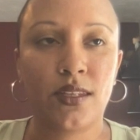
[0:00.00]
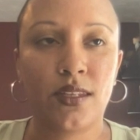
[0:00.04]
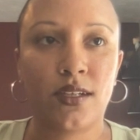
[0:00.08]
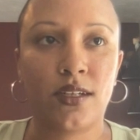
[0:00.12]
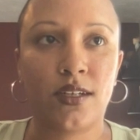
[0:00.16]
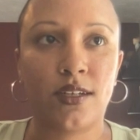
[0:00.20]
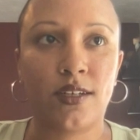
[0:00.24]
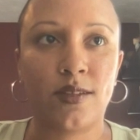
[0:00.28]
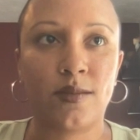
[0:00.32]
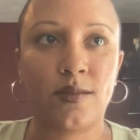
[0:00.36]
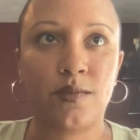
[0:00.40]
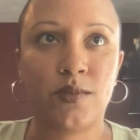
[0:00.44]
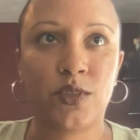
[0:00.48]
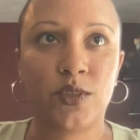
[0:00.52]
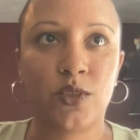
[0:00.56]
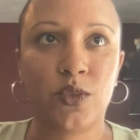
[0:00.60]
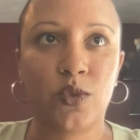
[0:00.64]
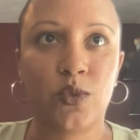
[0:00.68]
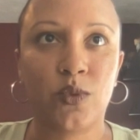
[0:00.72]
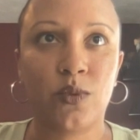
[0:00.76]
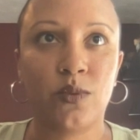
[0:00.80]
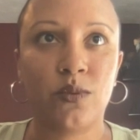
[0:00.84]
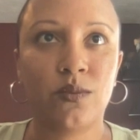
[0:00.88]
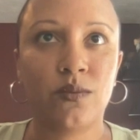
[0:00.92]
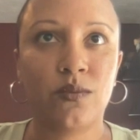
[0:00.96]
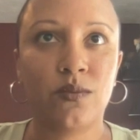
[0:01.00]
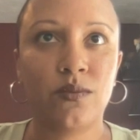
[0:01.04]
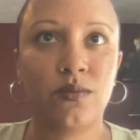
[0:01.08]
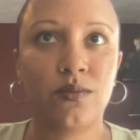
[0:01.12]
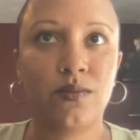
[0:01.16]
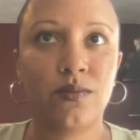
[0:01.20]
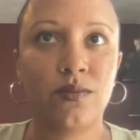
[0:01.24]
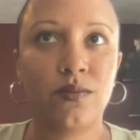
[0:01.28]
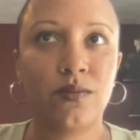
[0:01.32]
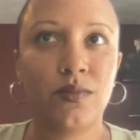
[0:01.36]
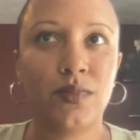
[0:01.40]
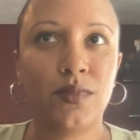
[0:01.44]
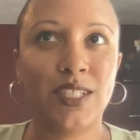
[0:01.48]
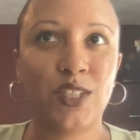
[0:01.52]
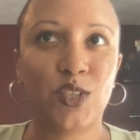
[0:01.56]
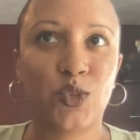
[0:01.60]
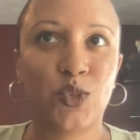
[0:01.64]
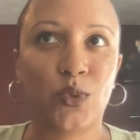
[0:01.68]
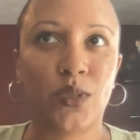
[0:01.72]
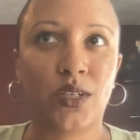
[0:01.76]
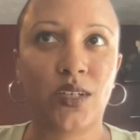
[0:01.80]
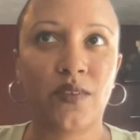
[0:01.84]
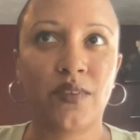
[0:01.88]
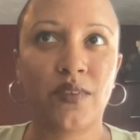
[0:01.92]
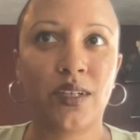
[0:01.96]
So each
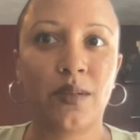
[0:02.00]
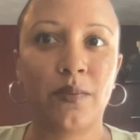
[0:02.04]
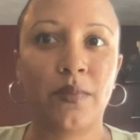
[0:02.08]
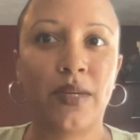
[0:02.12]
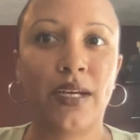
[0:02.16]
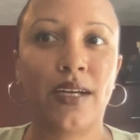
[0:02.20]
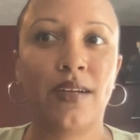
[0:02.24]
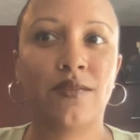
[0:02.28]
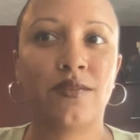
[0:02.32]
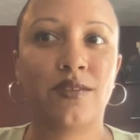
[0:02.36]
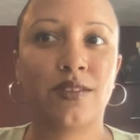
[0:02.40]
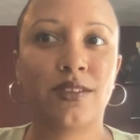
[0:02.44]
one of them have